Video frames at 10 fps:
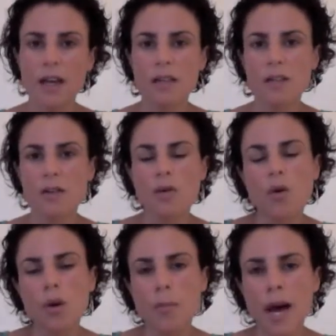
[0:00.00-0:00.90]
So it's
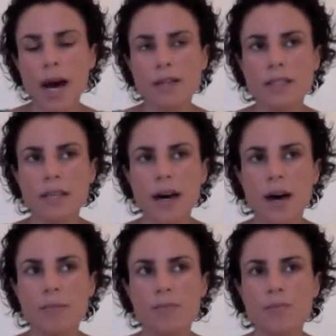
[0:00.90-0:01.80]
all about
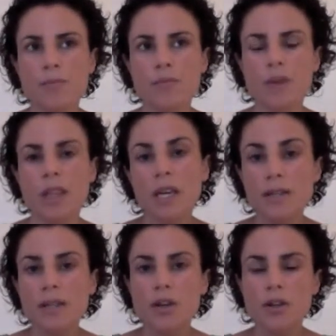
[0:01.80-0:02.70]
things
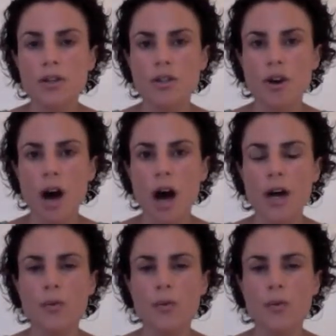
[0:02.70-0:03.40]
that you can try